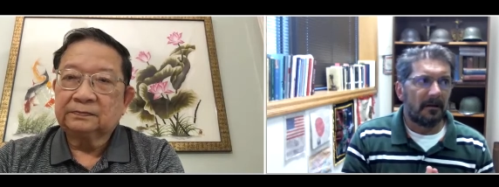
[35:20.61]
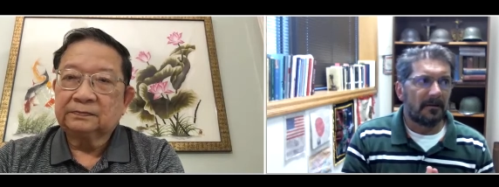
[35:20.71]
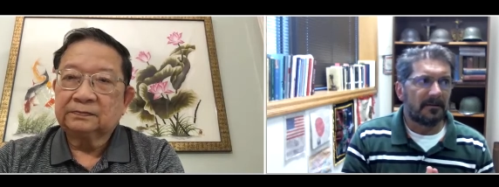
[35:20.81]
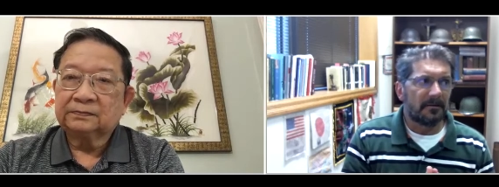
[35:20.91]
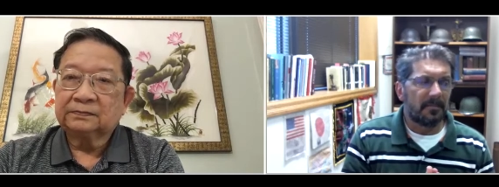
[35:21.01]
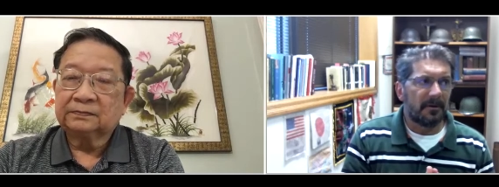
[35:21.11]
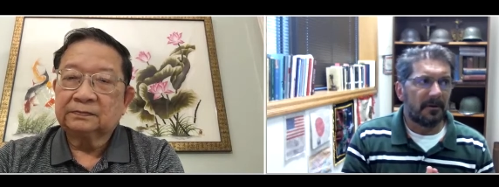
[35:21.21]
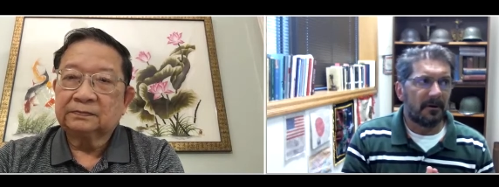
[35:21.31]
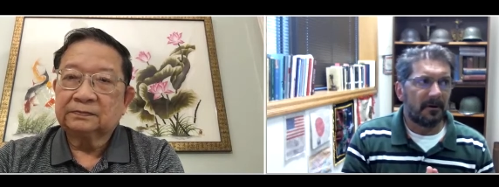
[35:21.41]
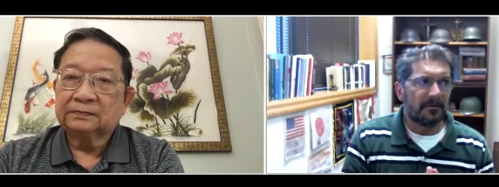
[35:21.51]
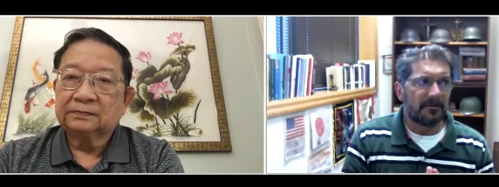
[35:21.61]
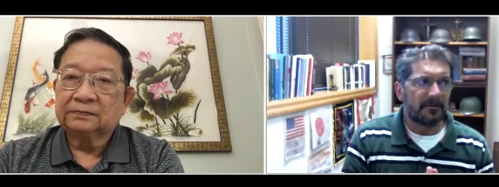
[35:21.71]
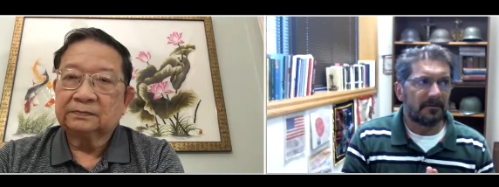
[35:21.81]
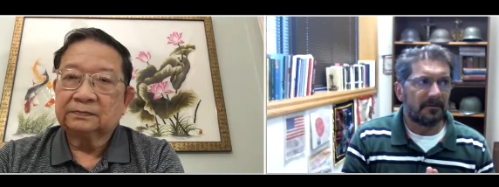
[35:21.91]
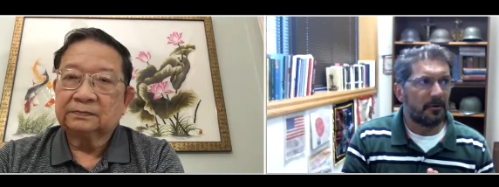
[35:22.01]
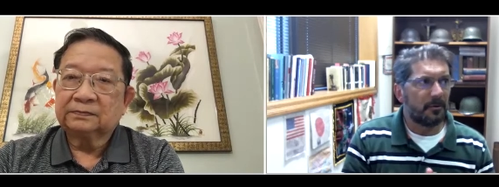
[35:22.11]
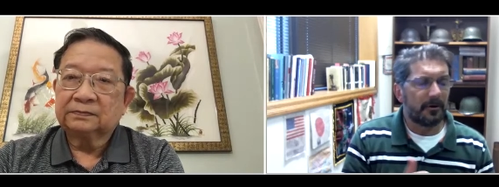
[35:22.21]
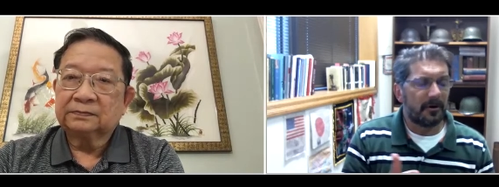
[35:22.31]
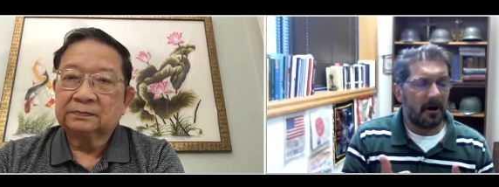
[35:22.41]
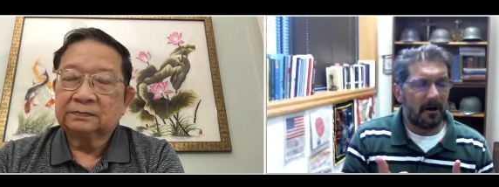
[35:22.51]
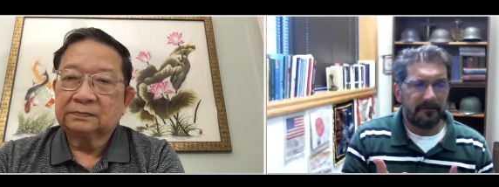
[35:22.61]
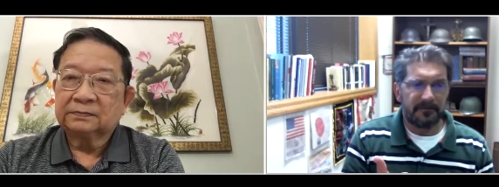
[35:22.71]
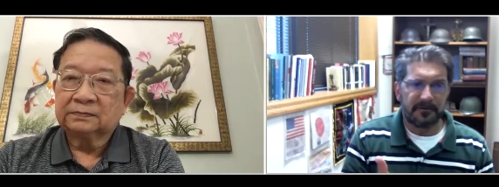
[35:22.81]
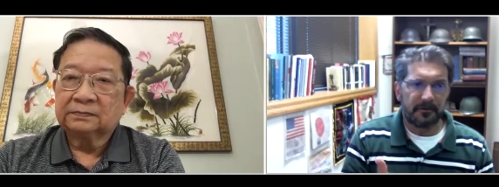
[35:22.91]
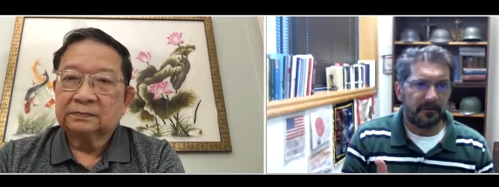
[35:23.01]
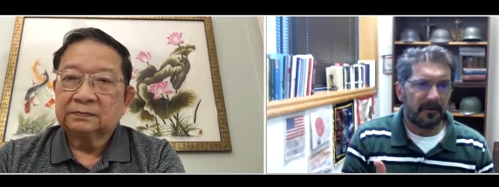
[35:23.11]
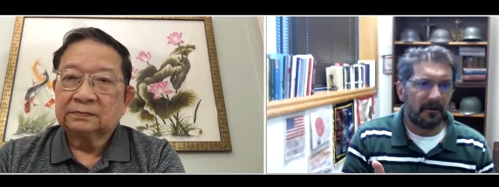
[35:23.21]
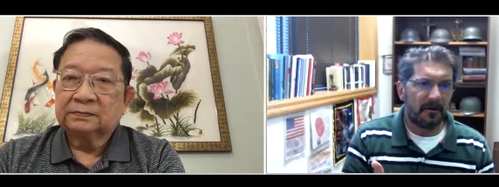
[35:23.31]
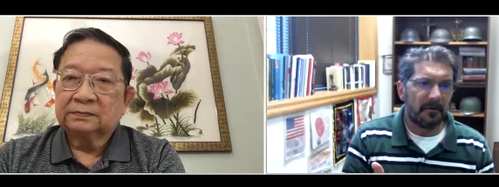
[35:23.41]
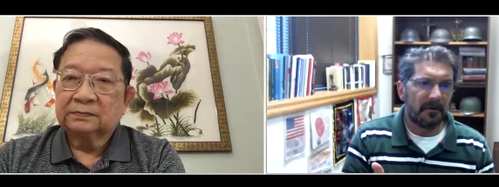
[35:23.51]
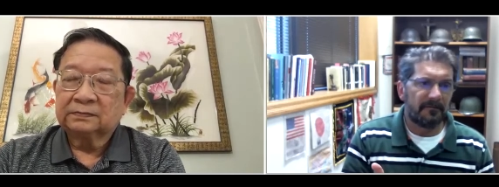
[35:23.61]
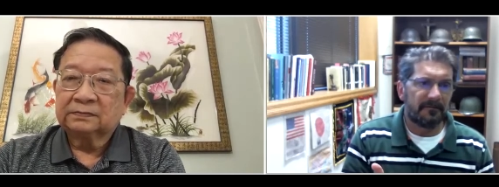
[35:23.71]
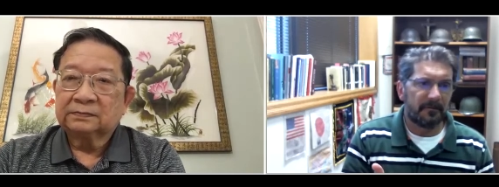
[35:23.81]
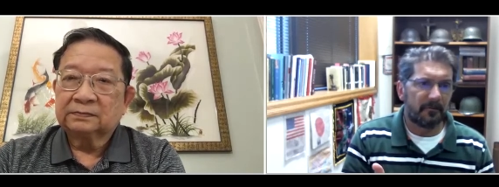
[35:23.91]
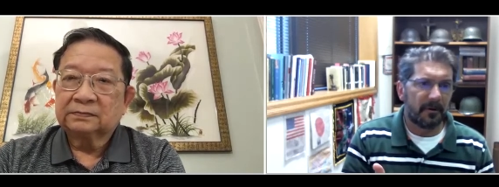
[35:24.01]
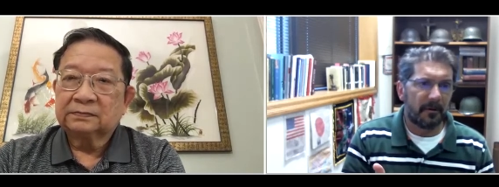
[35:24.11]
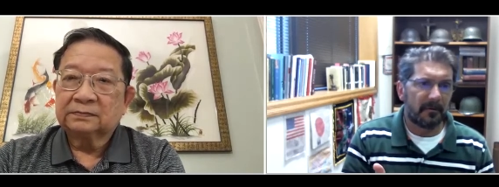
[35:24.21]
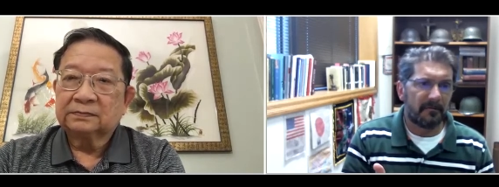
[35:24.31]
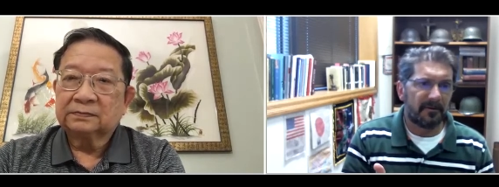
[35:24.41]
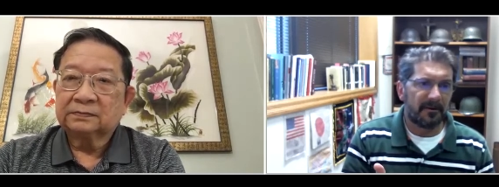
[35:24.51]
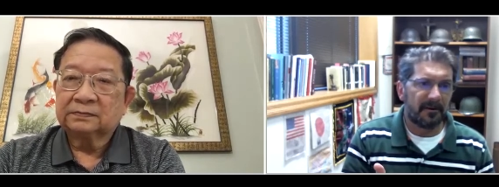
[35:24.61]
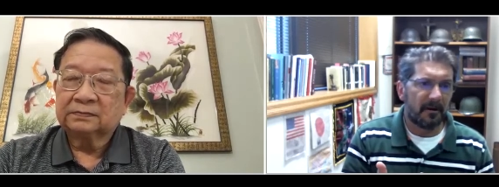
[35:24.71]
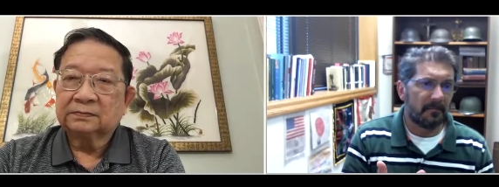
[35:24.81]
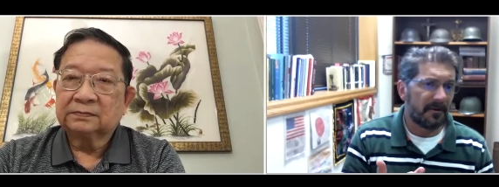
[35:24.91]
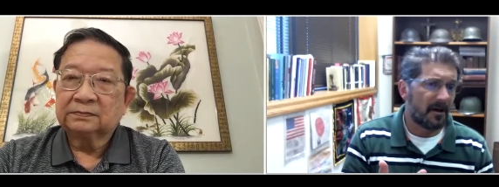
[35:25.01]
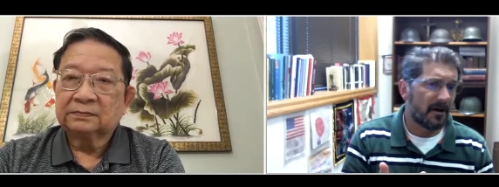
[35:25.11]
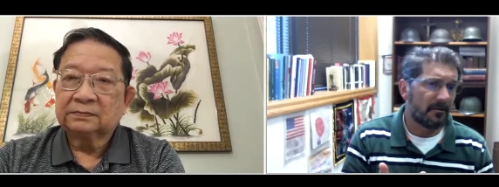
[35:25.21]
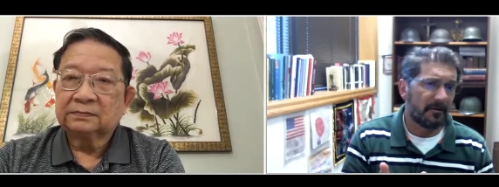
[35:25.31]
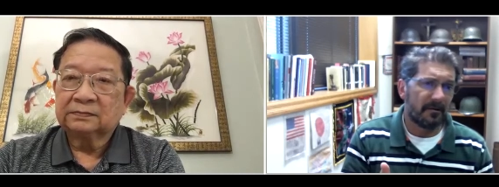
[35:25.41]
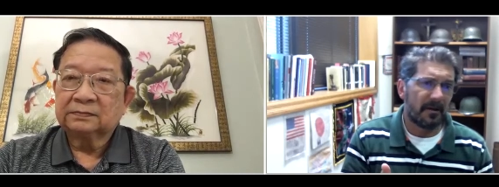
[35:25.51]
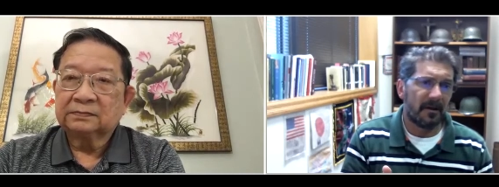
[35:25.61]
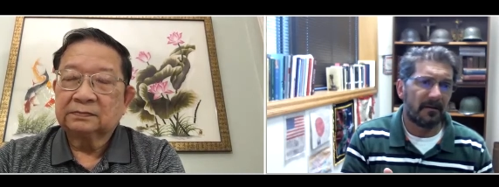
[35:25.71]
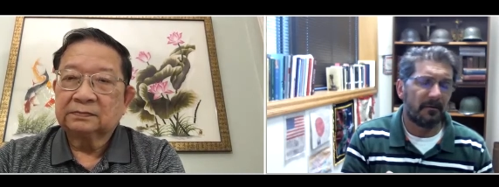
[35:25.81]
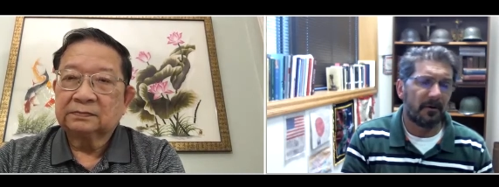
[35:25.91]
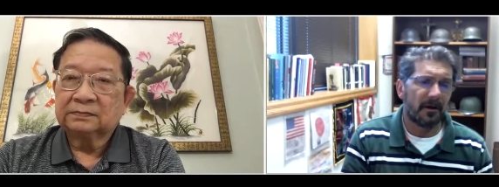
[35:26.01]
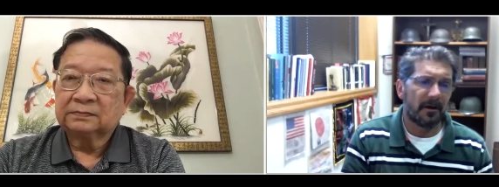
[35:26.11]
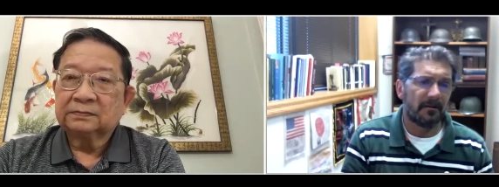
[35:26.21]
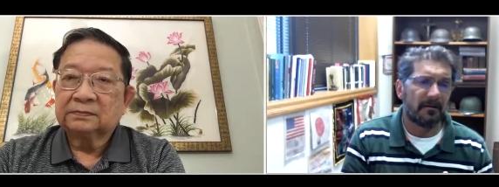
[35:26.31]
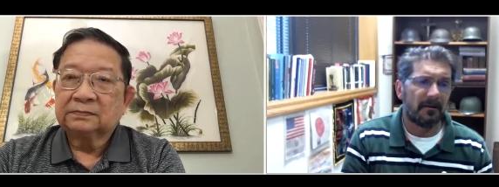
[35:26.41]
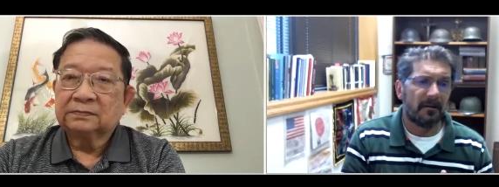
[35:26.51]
Speaker 1: Is it because you were an officer in the army of the Republic of Vietnam? But not only that, you had